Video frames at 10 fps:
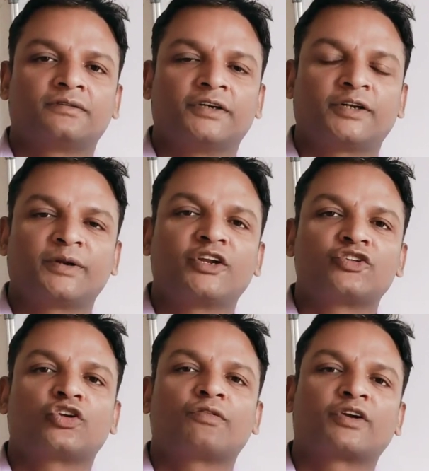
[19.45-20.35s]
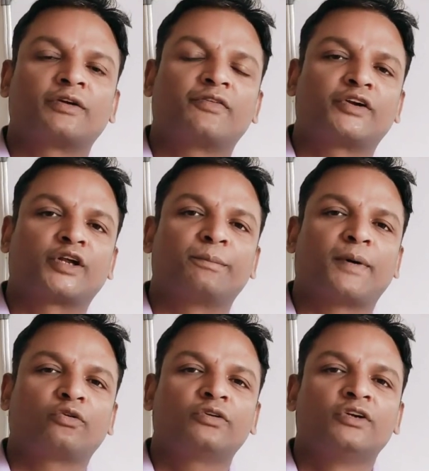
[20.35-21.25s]
determination of a different
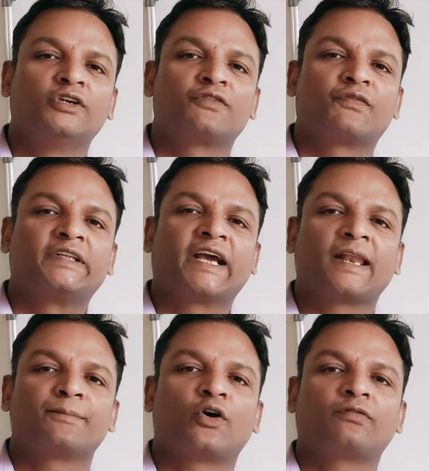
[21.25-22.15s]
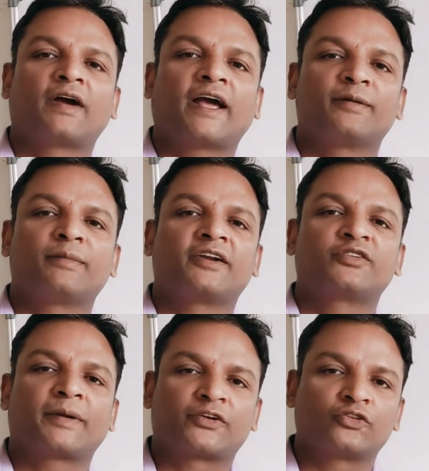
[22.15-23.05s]
compound with the help of NMR
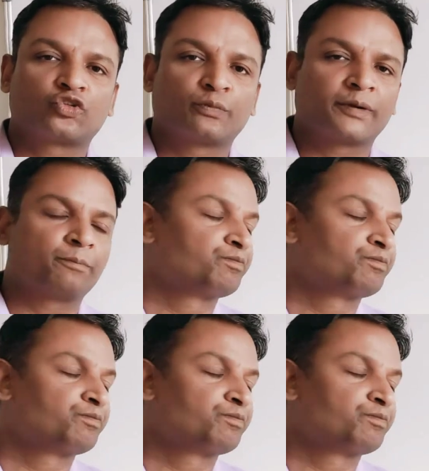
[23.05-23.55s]
spectroscopy.